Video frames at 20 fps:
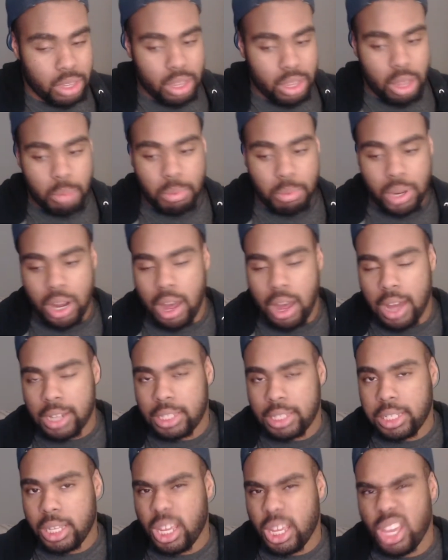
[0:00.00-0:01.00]
But
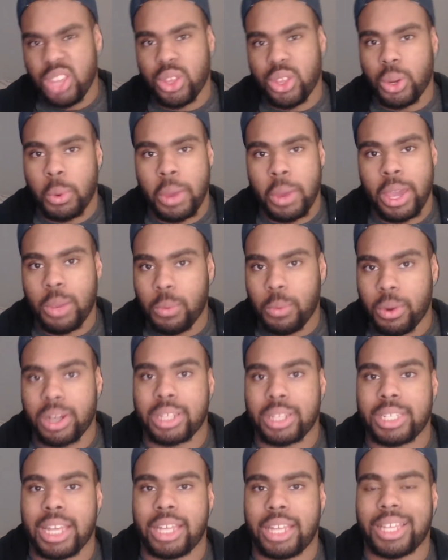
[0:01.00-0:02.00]
honestly, either way
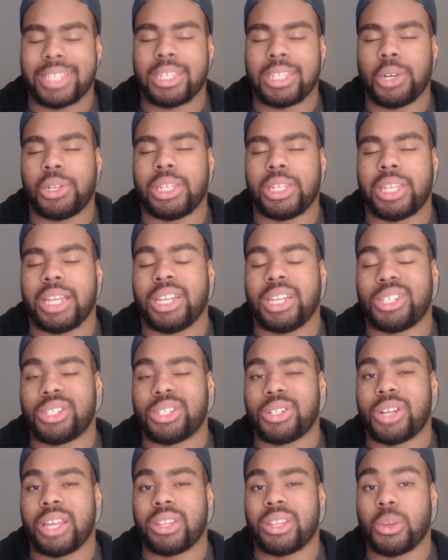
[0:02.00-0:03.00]
works out. That's the only thing that you're
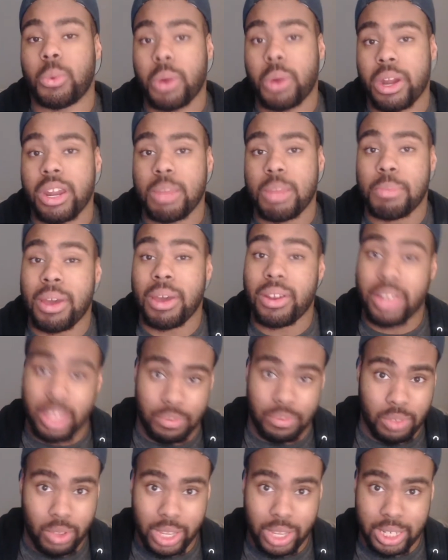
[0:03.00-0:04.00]
going to have to worry about
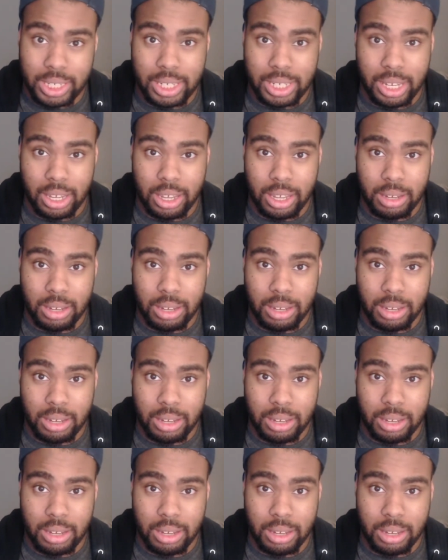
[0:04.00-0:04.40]
if you get sticky.